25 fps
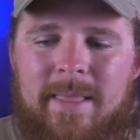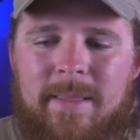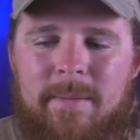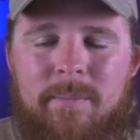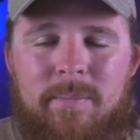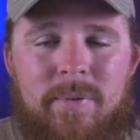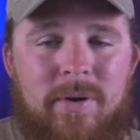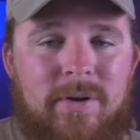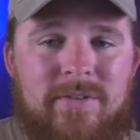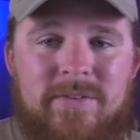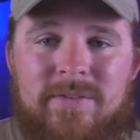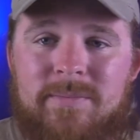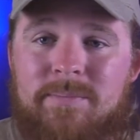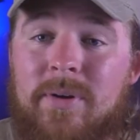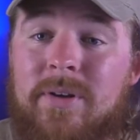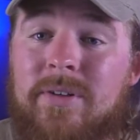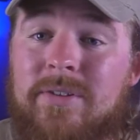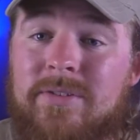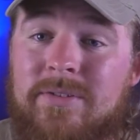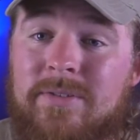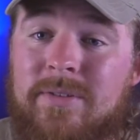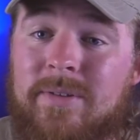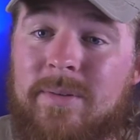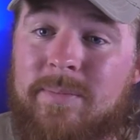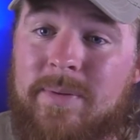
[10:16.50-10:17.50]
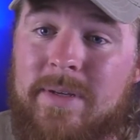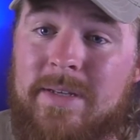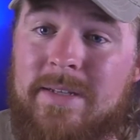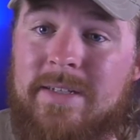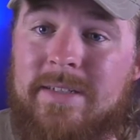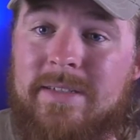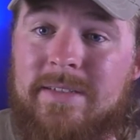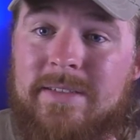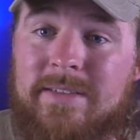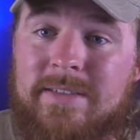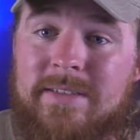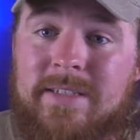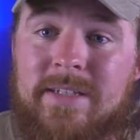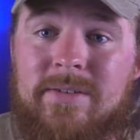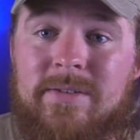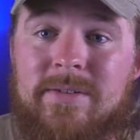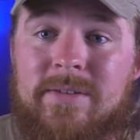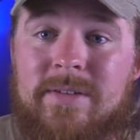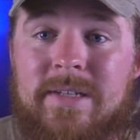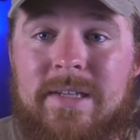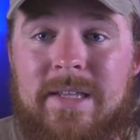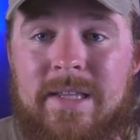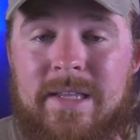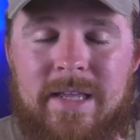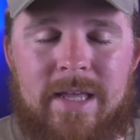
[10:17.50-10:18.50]
personal opinion still,
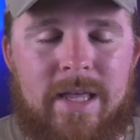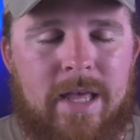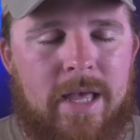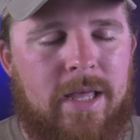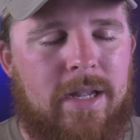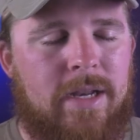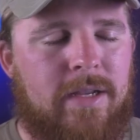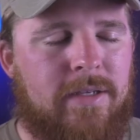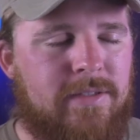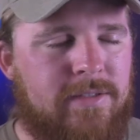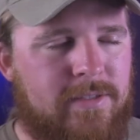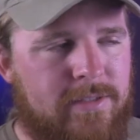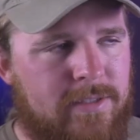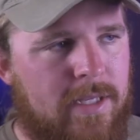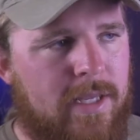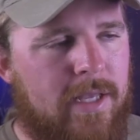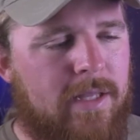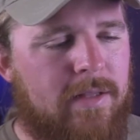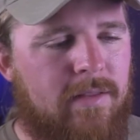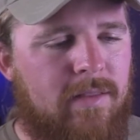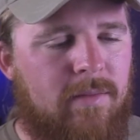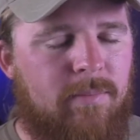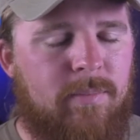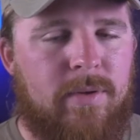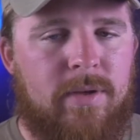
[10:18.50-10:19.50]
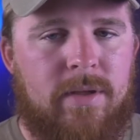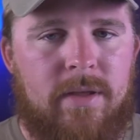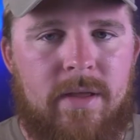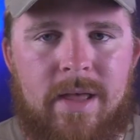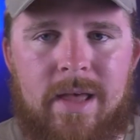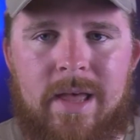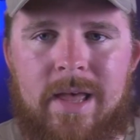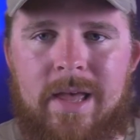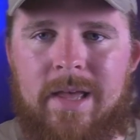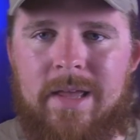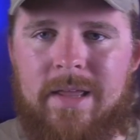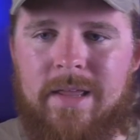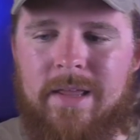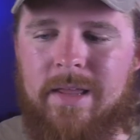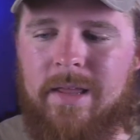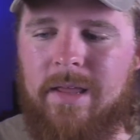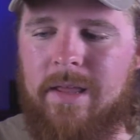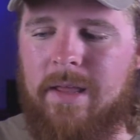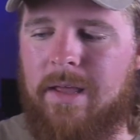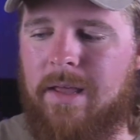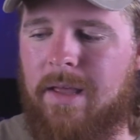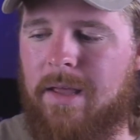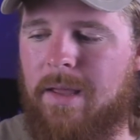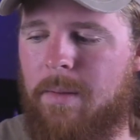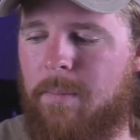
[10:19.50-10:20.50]
in a sense. But
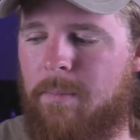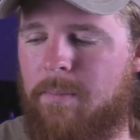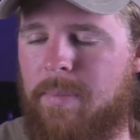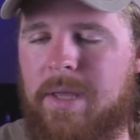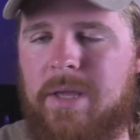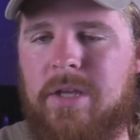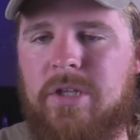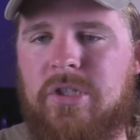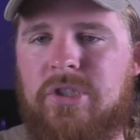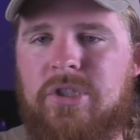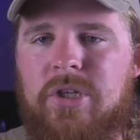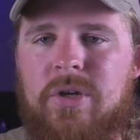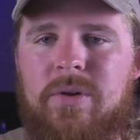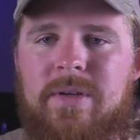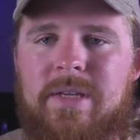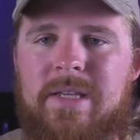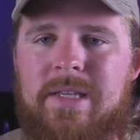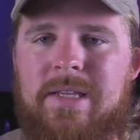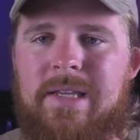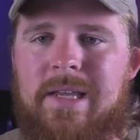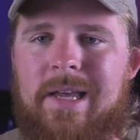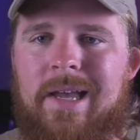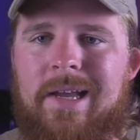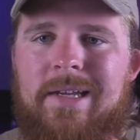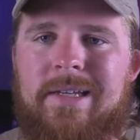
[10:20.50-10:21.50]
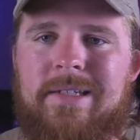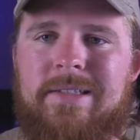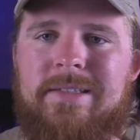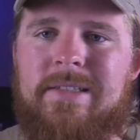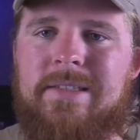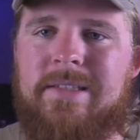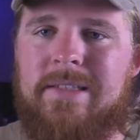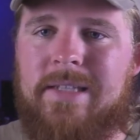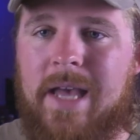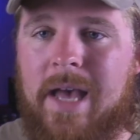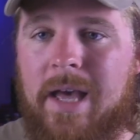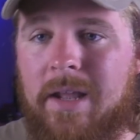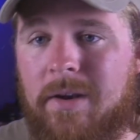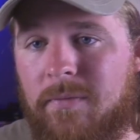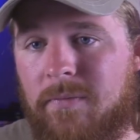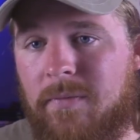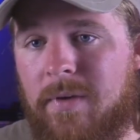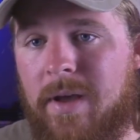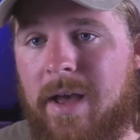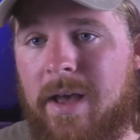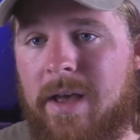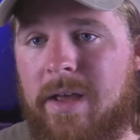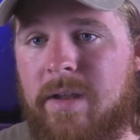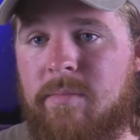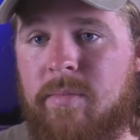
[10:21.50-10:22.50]
being jokey, I guess, is kind of
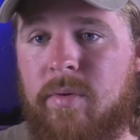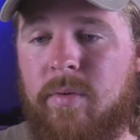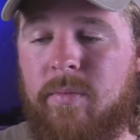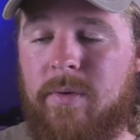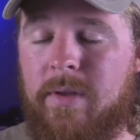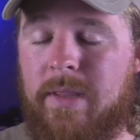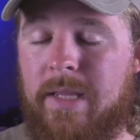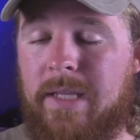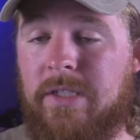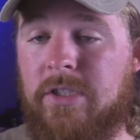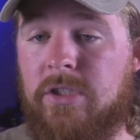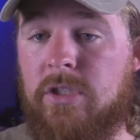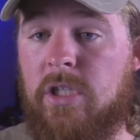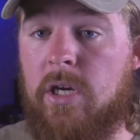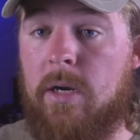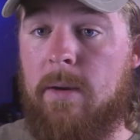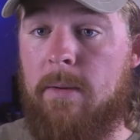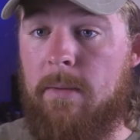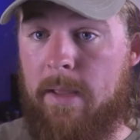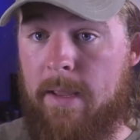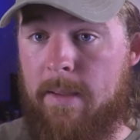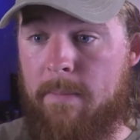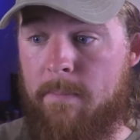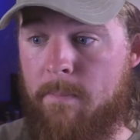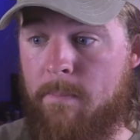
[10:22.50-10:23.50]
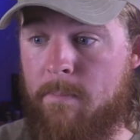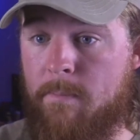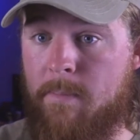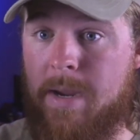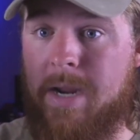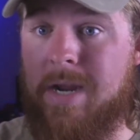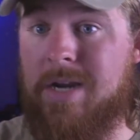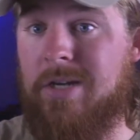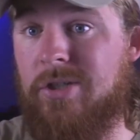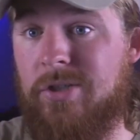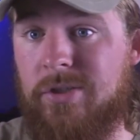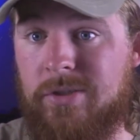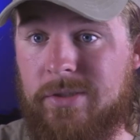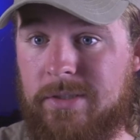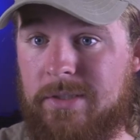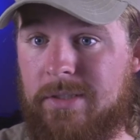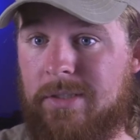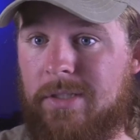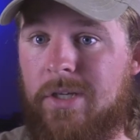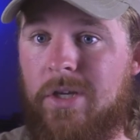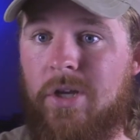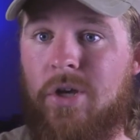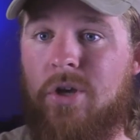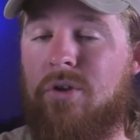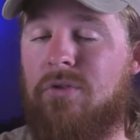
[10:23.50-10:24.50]
fine. But when they start like majorly
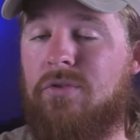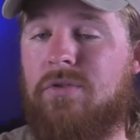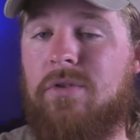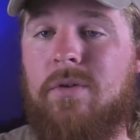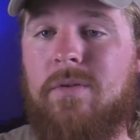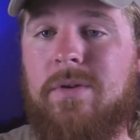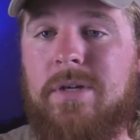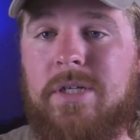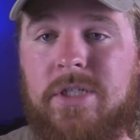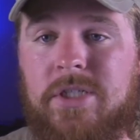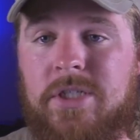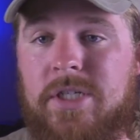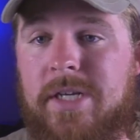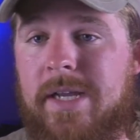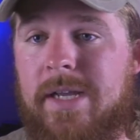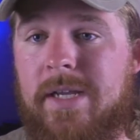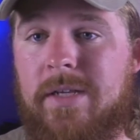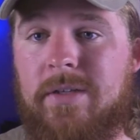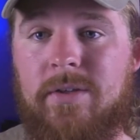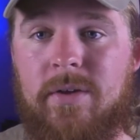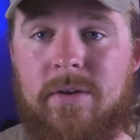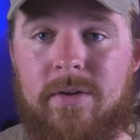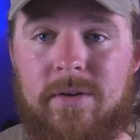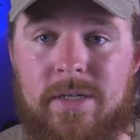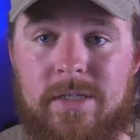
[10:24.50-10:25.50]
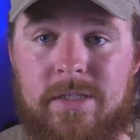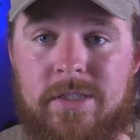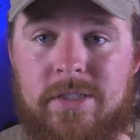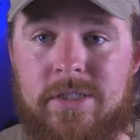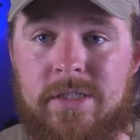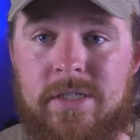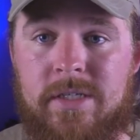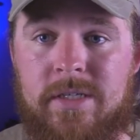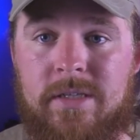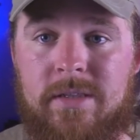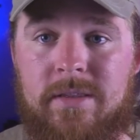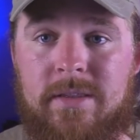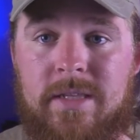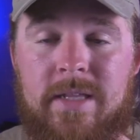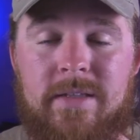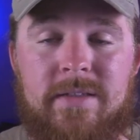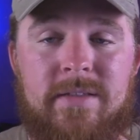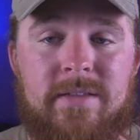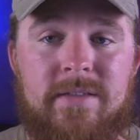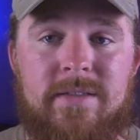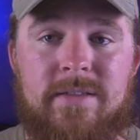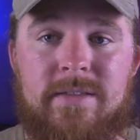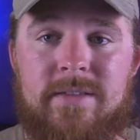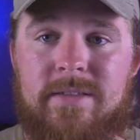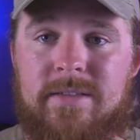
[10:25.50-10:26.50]
throwing shade, talking shit,
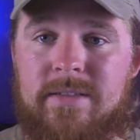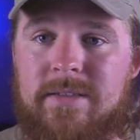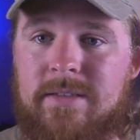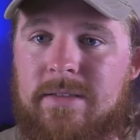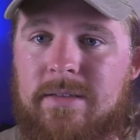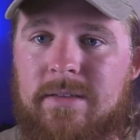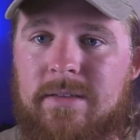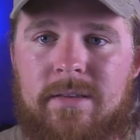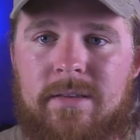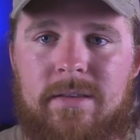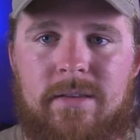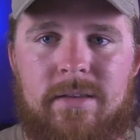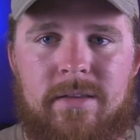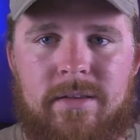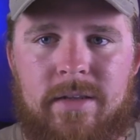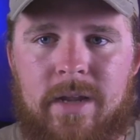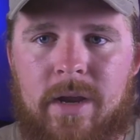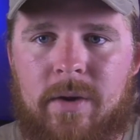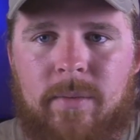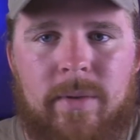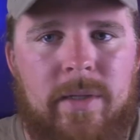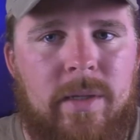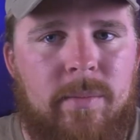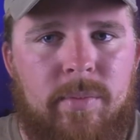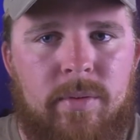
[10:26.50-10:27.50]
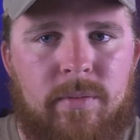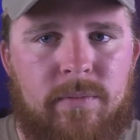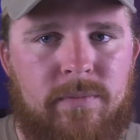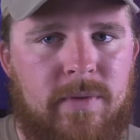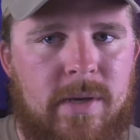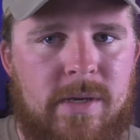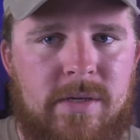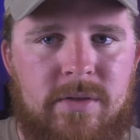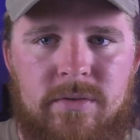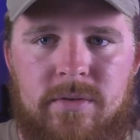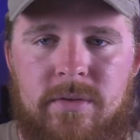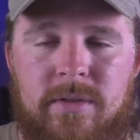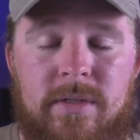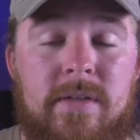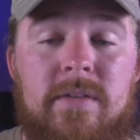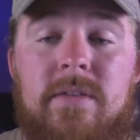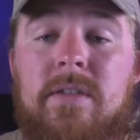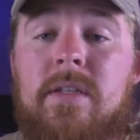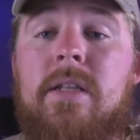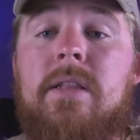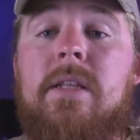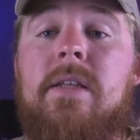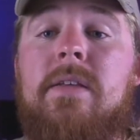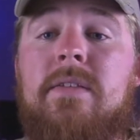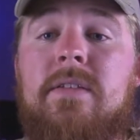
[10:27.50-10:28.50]
that's not really professional. At
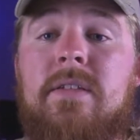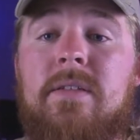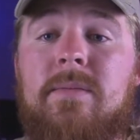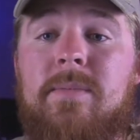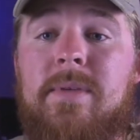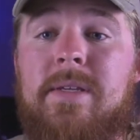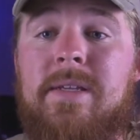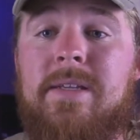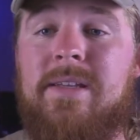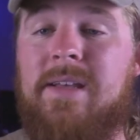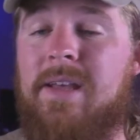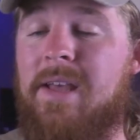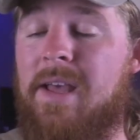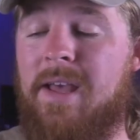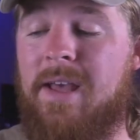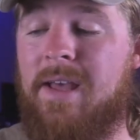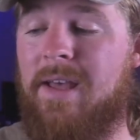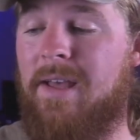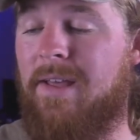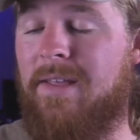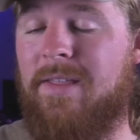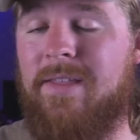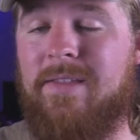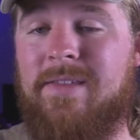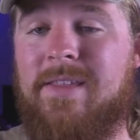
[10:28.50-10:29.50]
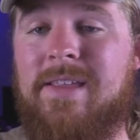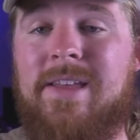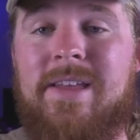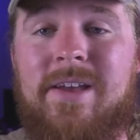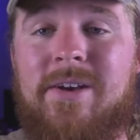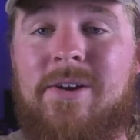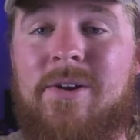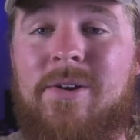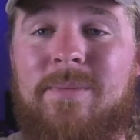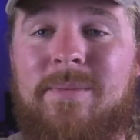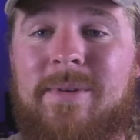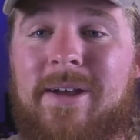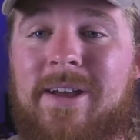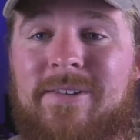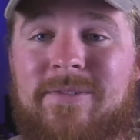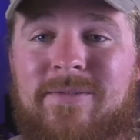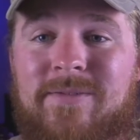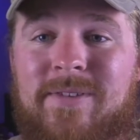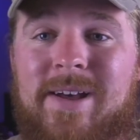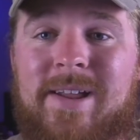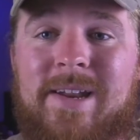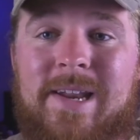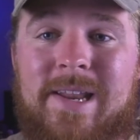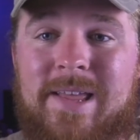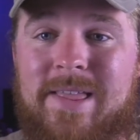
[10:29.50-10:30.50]
least to me. The CEO might
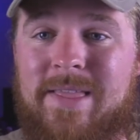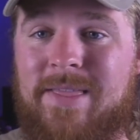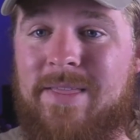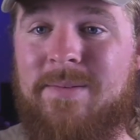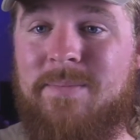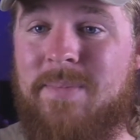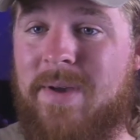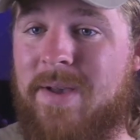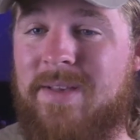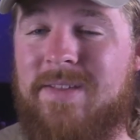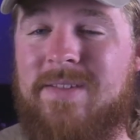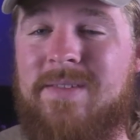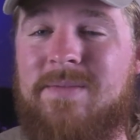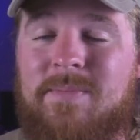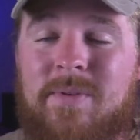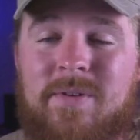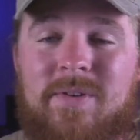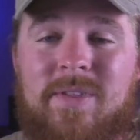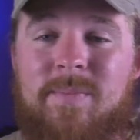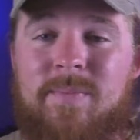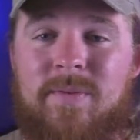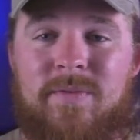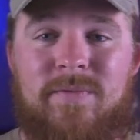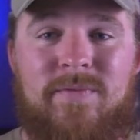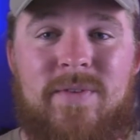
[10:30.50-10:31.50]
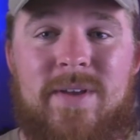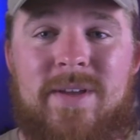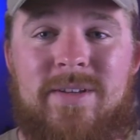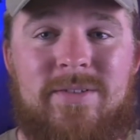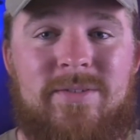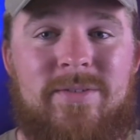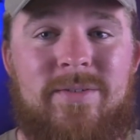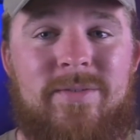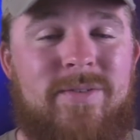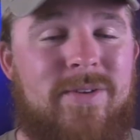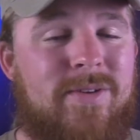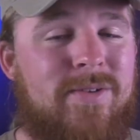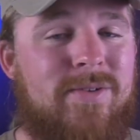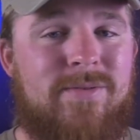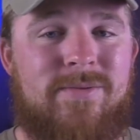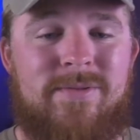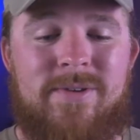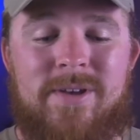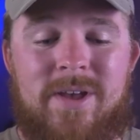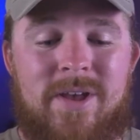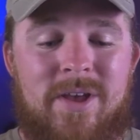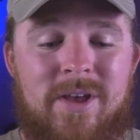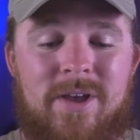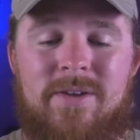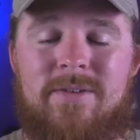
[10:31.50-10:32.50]
find it the best, most professional new
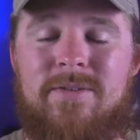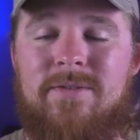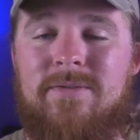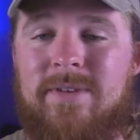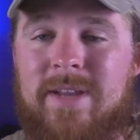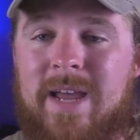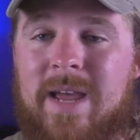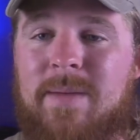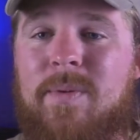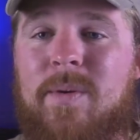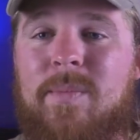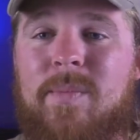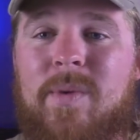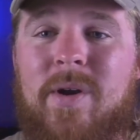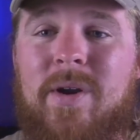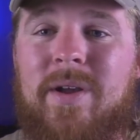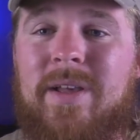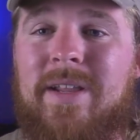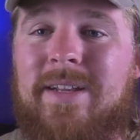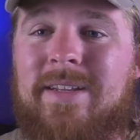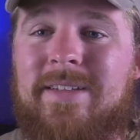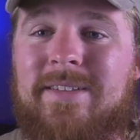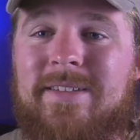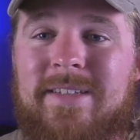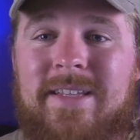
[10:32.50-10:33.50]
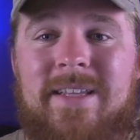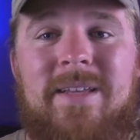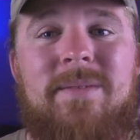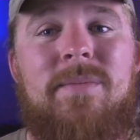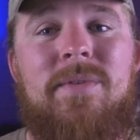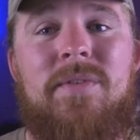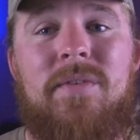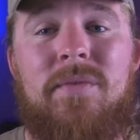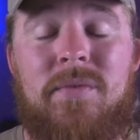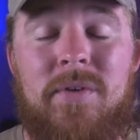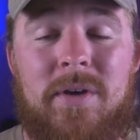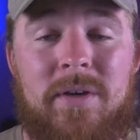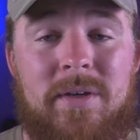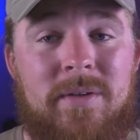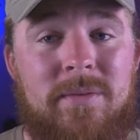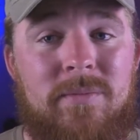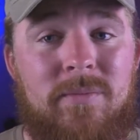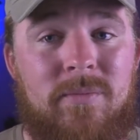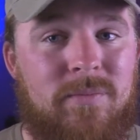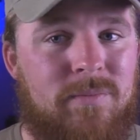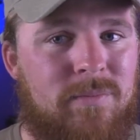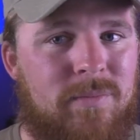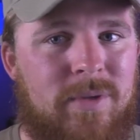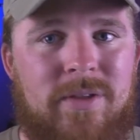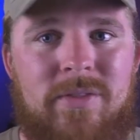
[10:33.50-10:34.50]
type of marketing scheme
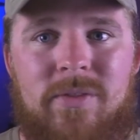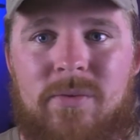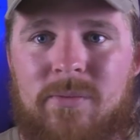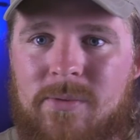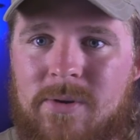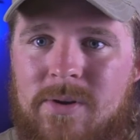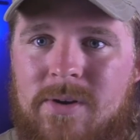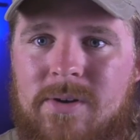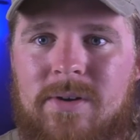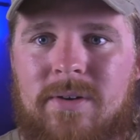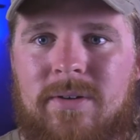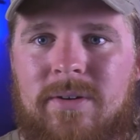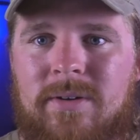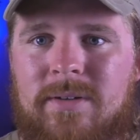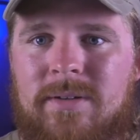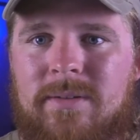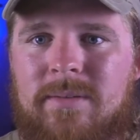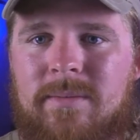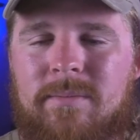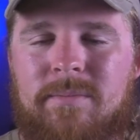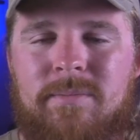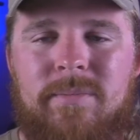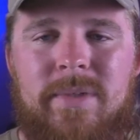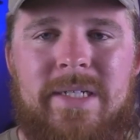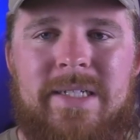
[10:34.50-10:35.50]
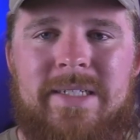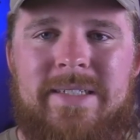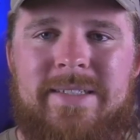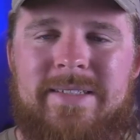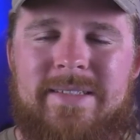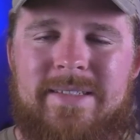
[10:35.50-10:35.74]
in the world. But